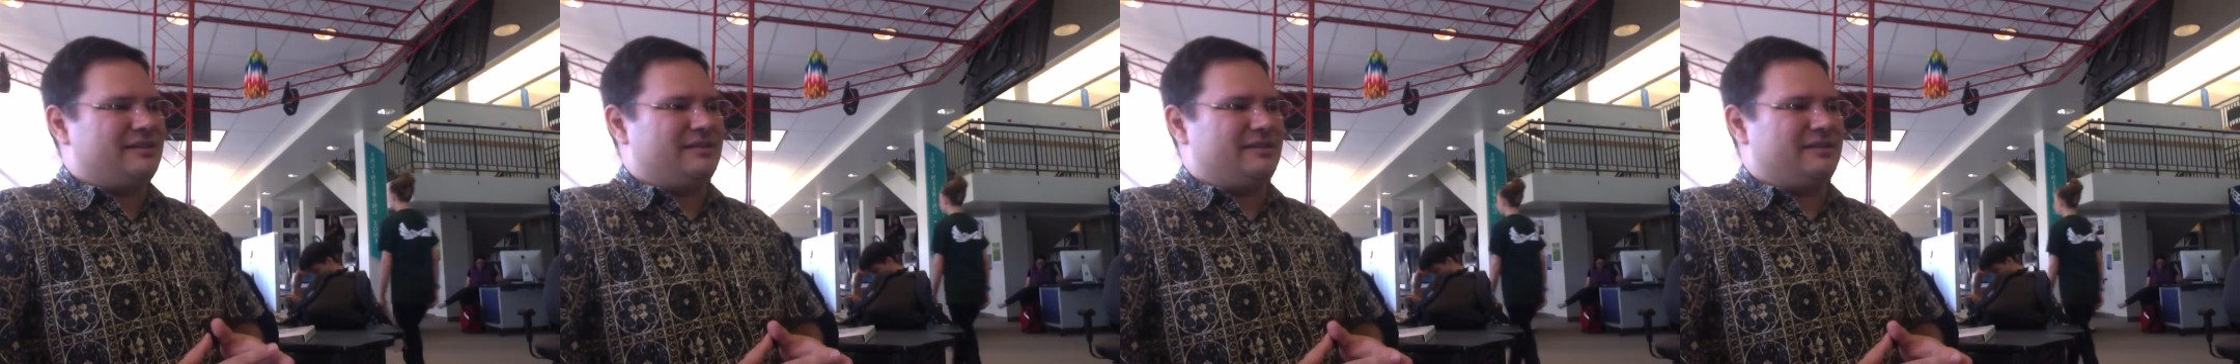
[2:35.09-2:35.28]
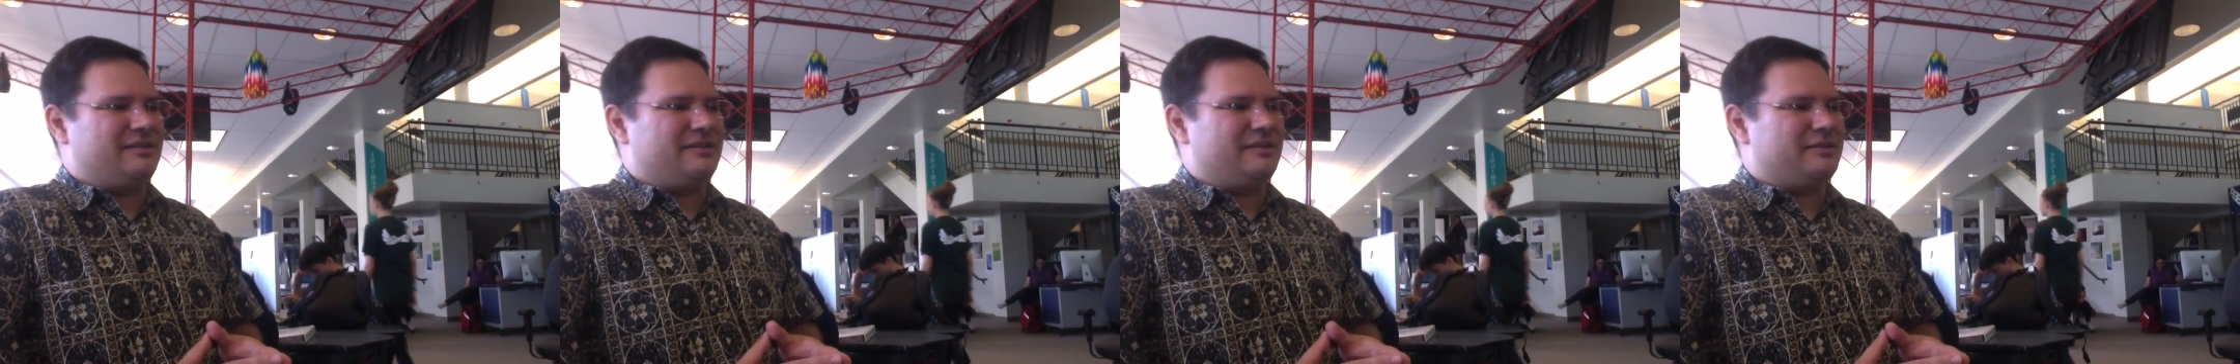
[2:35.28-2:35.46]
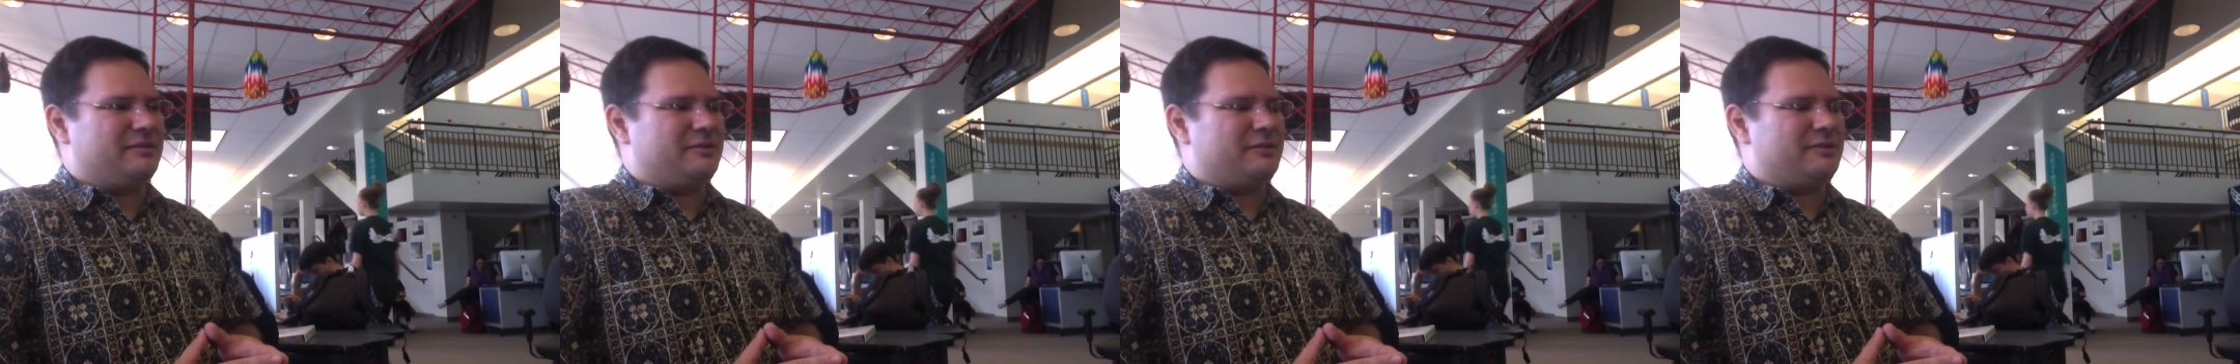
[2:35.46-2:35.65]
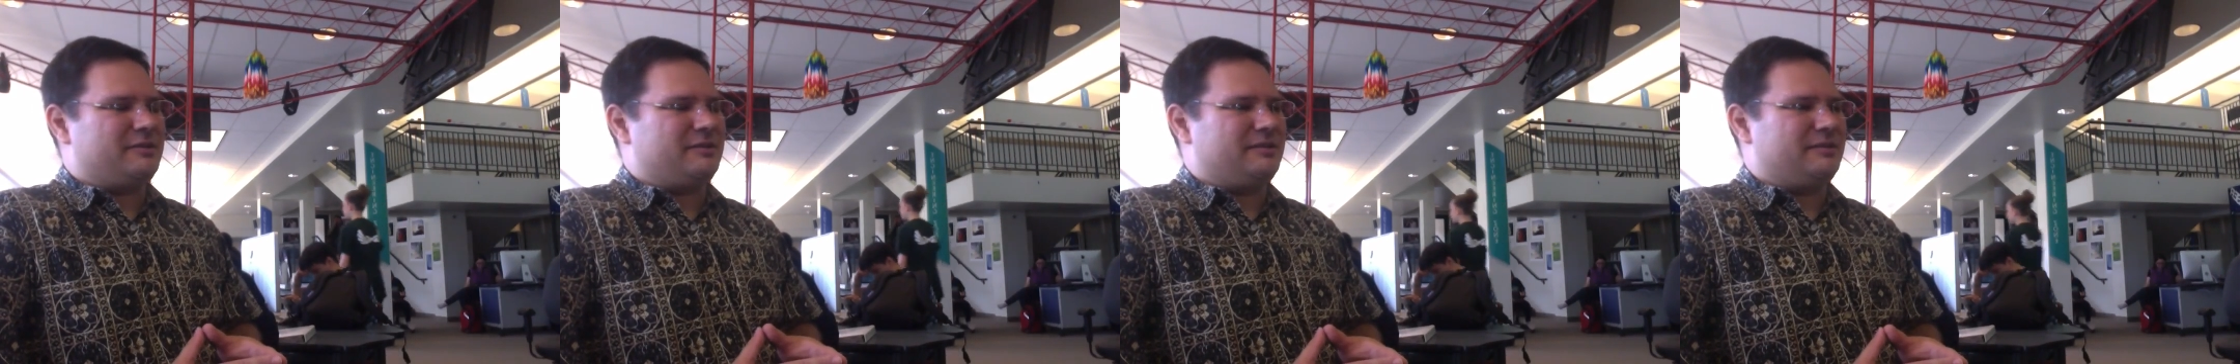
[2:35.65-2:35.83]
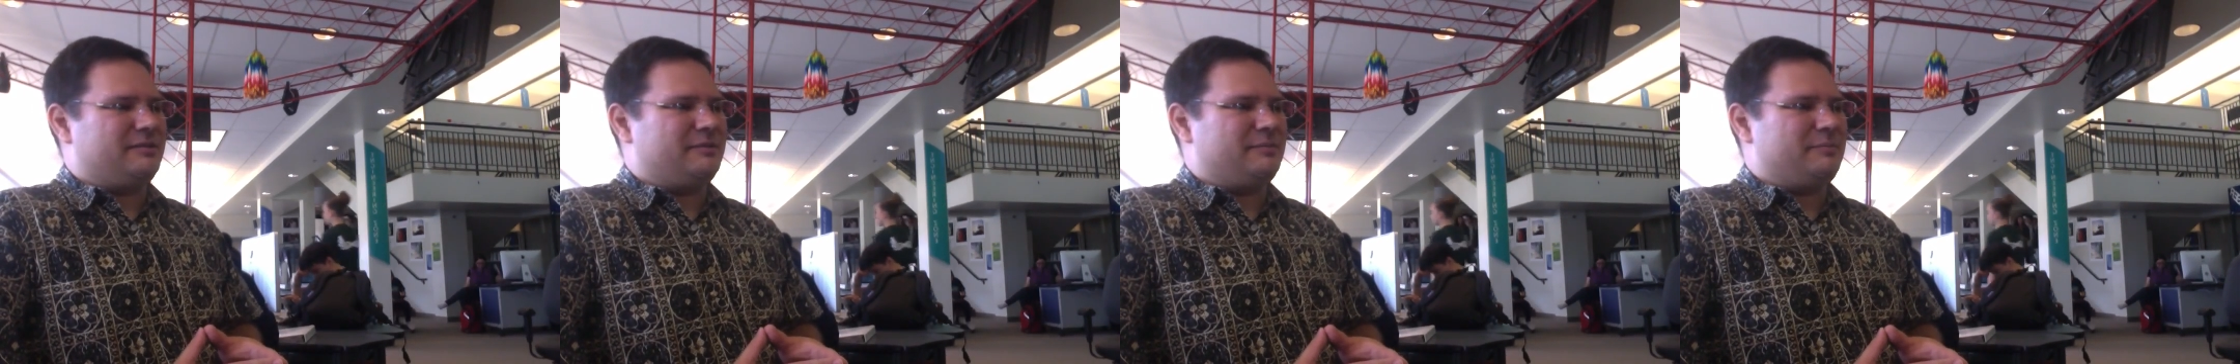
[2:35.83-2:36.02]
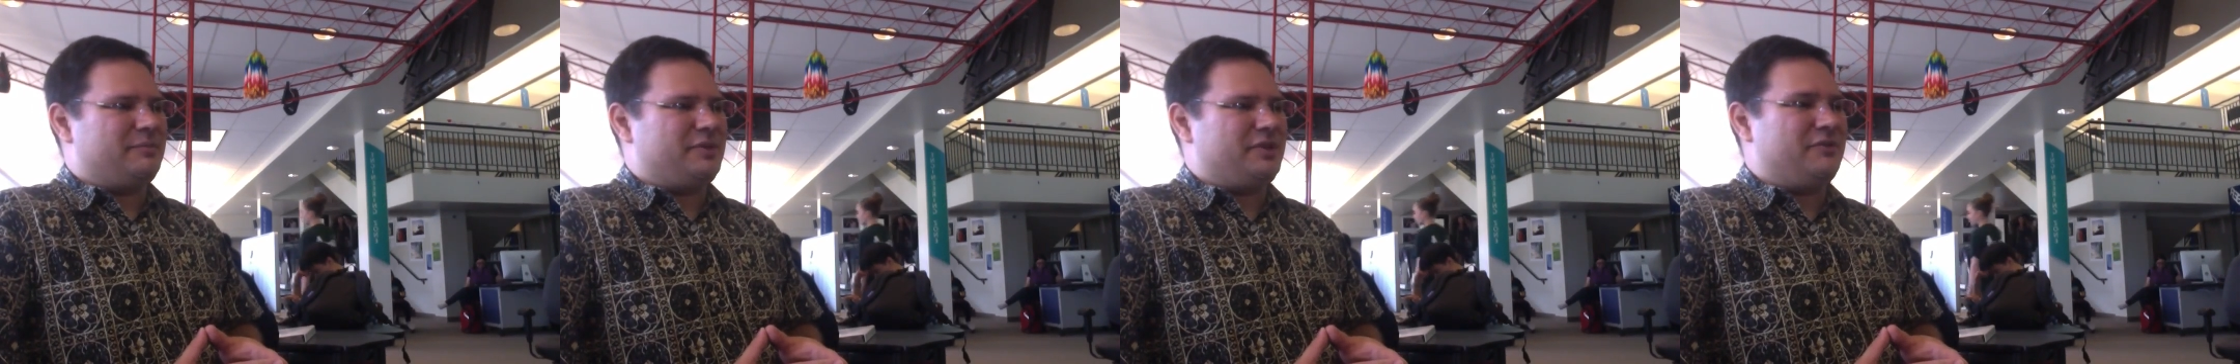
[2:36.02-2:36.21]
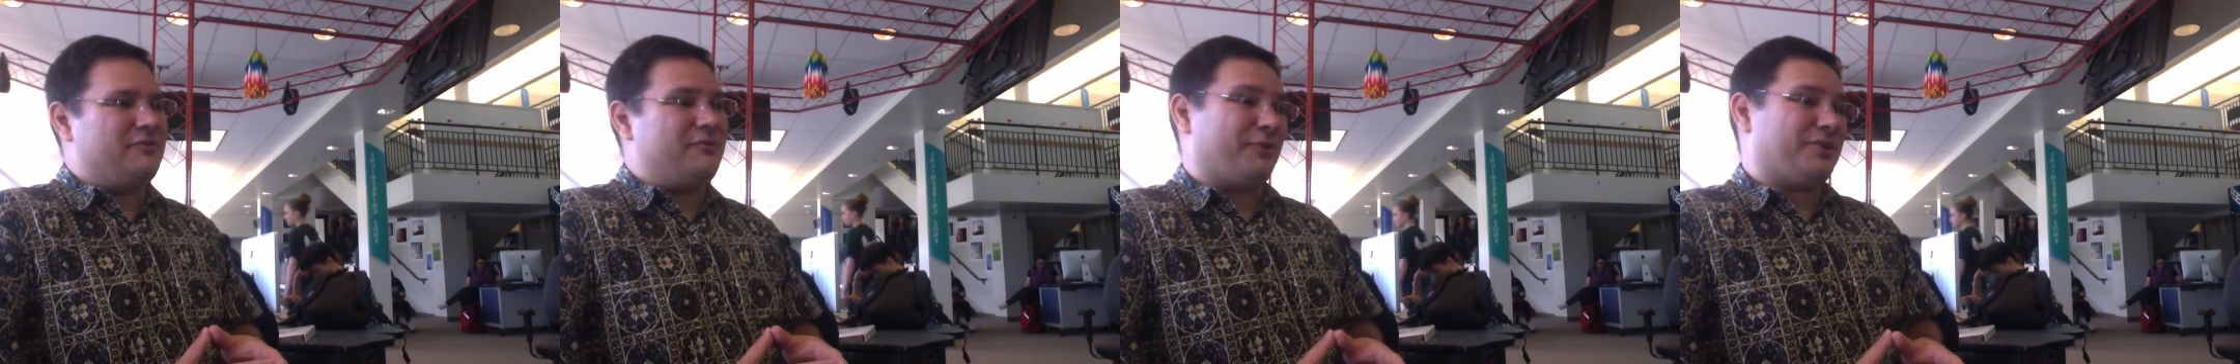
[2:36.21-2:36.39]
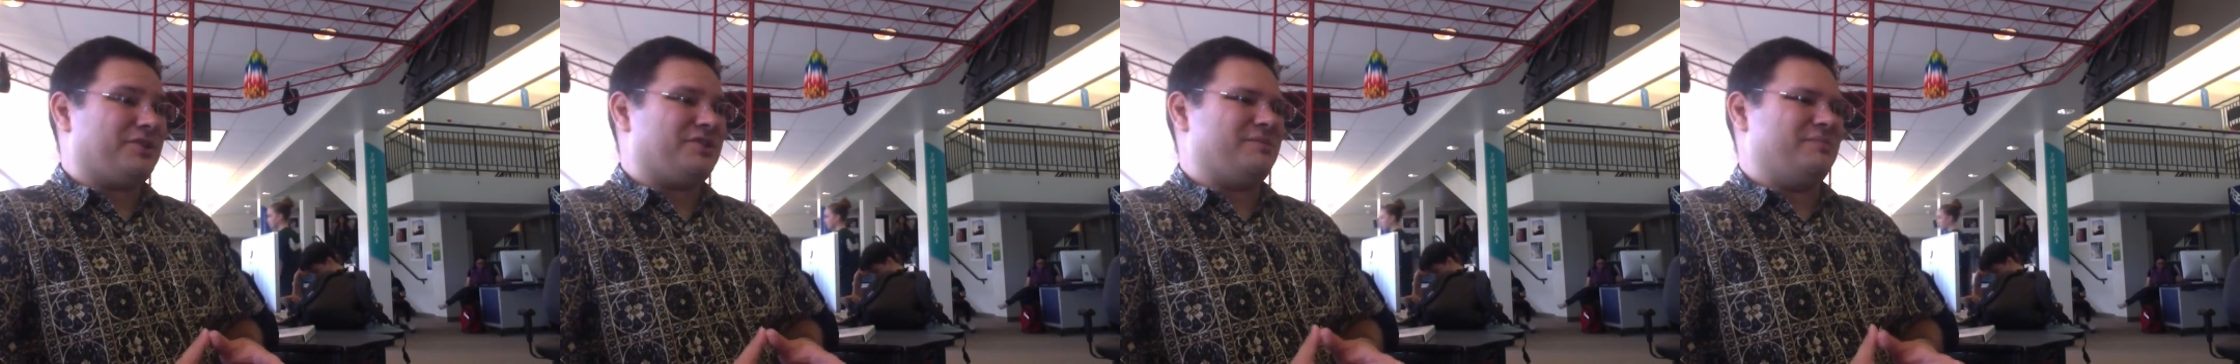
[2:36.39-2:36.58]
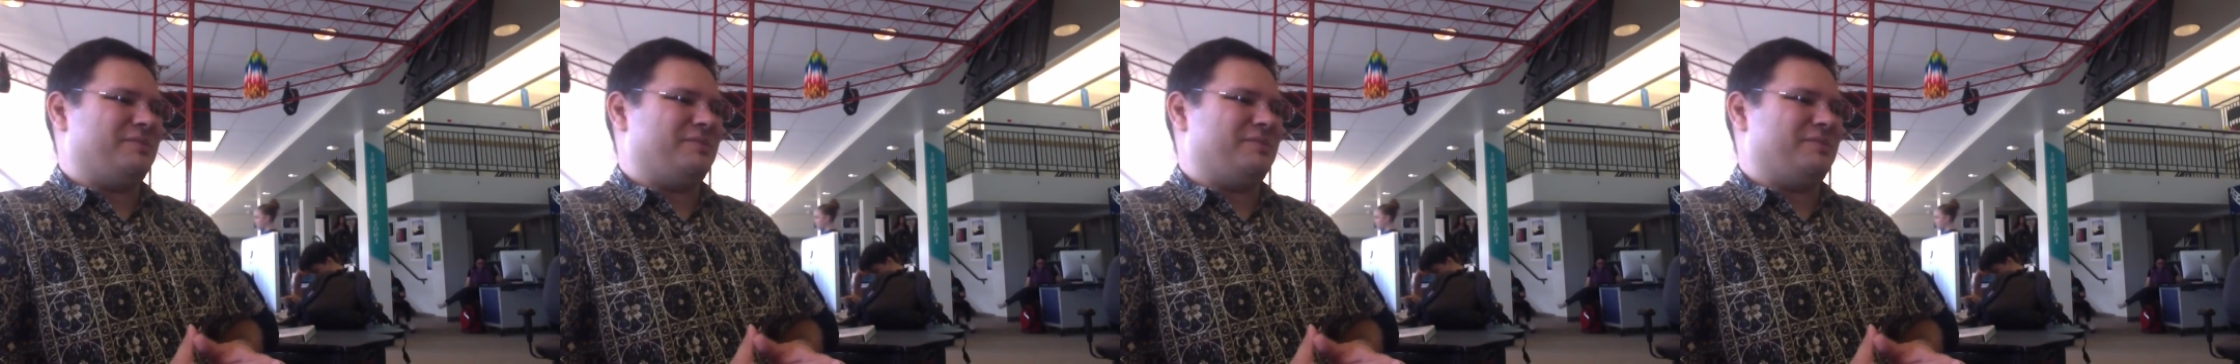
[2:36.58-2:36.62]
they're being forced